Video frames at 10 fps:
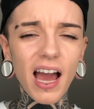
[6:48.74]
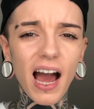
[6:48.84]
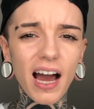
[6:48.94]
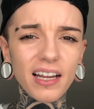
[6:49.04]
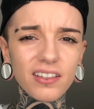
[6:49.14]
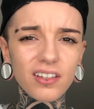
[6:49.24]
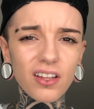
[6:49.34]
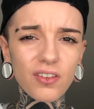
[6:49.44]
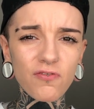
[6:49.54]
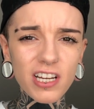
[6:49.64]
And
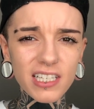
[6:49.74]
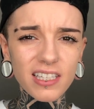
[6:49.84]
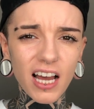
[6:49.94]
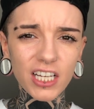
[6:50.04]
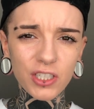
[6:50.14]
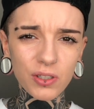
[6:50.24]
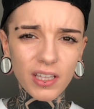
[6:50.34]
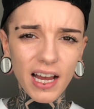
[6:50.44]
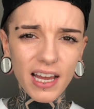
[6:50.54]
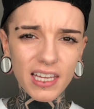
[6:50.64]
the reason that I do
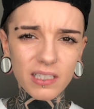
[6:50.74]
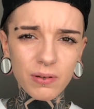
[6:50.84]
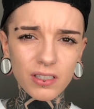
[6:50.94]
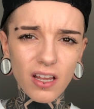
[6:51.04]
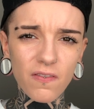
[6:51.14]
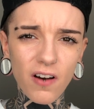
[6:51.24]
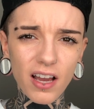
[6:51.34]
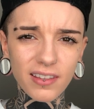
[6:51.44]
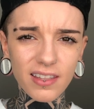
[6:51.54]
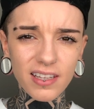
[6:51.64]
that is because I
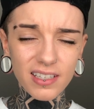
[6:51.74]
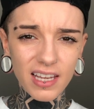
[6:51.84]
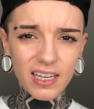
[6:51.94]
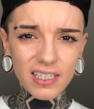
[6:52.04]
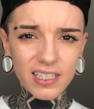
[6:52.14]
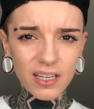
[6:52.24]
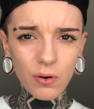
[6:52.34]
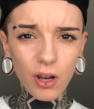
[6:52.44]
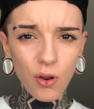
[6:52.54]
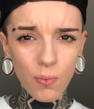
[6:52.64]
find that the skin is still
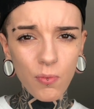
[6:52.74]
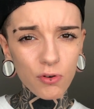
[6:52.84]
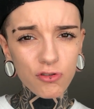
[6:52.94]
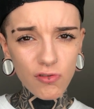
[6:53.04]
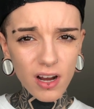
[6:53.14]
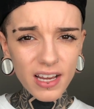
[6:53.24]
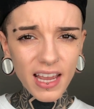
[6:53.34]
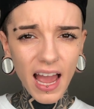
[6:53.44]
a lot more dry,